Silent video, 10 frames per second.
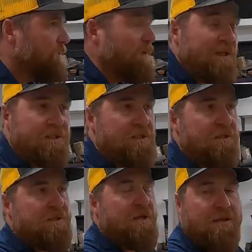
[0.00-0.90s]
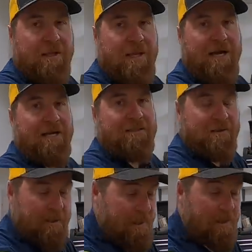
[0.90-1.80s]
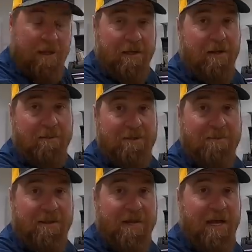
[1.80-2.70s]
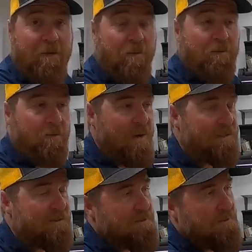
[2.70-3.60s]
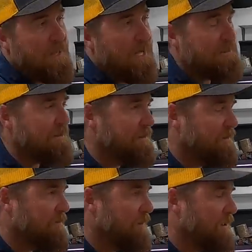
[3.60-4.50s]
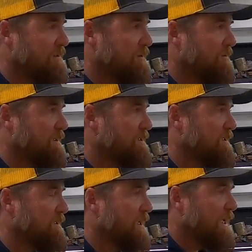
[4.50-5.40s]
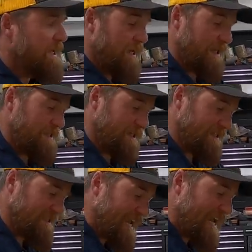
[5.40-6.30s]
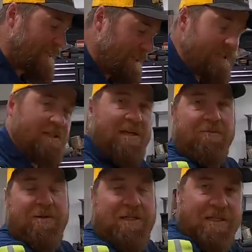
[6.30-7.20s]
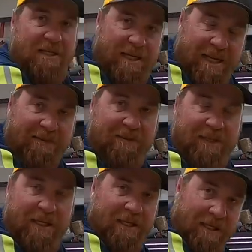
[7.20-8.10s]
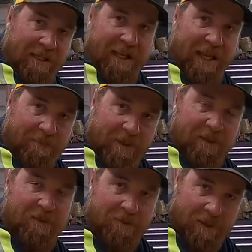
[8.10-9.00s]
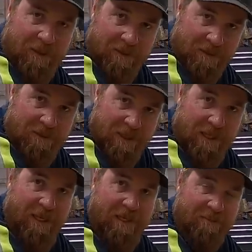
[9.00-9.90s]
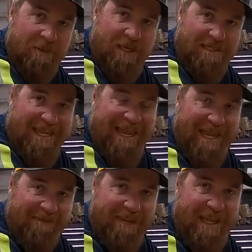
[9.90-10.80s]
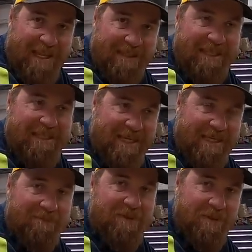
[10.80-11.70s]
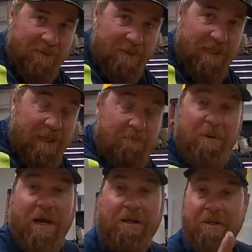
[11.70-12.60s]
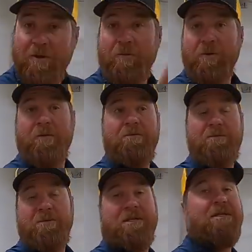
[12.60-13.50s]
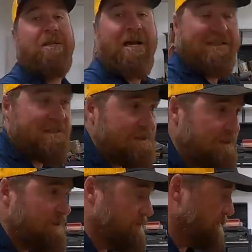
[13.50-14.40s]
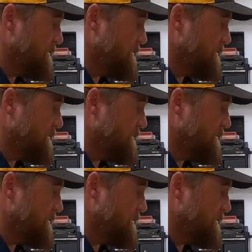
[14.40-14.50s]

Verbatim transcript: The windshield, all the glass, getting a lot of comments about that. Why is there no glass in it? Why is there no windshield? And it's exactly the same reason I haven't taken a nap in 2 years. It's because I haven't had the time to do it yet, but we will be putting the glass in soon.